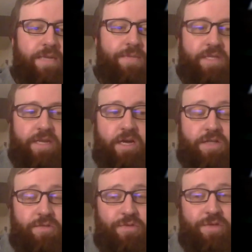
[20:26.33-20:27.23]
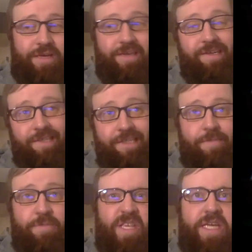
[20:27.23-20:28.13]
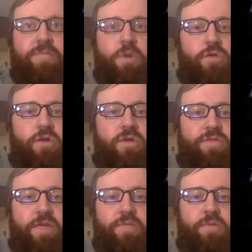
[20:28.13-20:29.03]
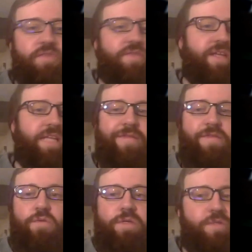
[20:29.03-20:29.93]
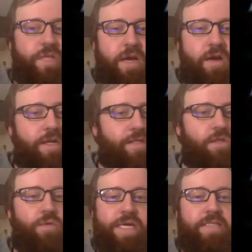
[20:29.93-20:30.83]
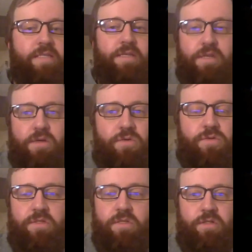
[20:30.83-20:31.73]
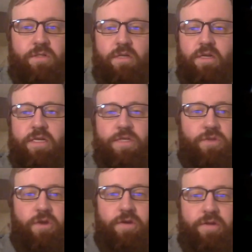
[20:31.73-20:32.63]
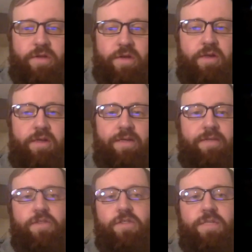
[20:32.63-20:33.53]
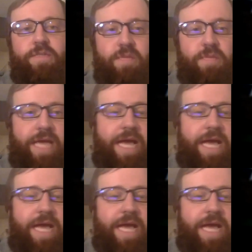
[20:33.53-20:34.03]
that, but then I also think the exposure on Facebook, the fact that everyone's there, it's so easy to use. There's a ton of history already there. Just seems like a big